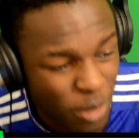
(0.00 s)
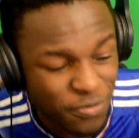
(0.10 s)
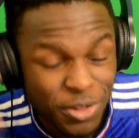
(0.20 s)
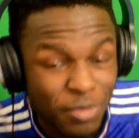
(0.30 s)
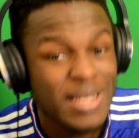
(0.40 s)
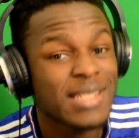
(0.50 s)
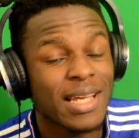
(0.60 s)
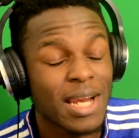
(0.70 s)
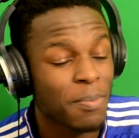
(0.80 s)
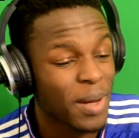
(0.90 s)
We have 3
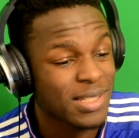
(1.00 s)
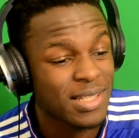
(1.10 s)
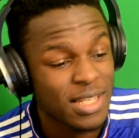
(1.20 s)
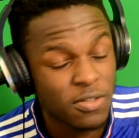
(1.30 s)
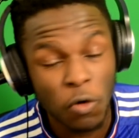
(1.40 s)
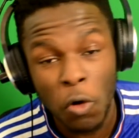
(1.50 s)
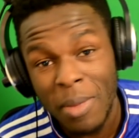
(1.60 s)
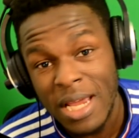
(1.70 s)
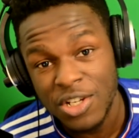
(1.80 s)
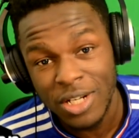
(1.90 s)
centre backs in this
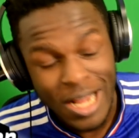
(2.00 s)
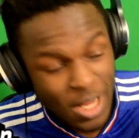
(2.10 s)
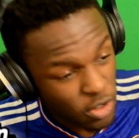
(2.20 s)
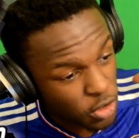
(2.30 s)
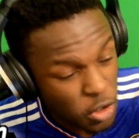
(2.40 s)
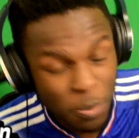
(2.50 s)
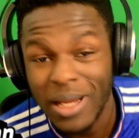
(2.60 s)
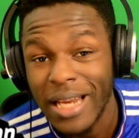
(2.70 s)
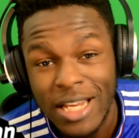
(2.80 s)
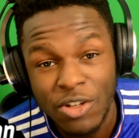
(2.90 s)
formation, so it should be
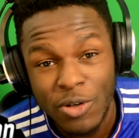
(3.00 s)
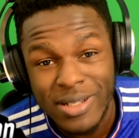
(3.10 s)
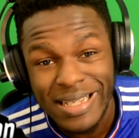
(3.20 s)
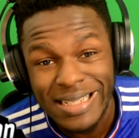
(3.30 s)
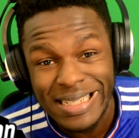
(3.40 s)
an interesting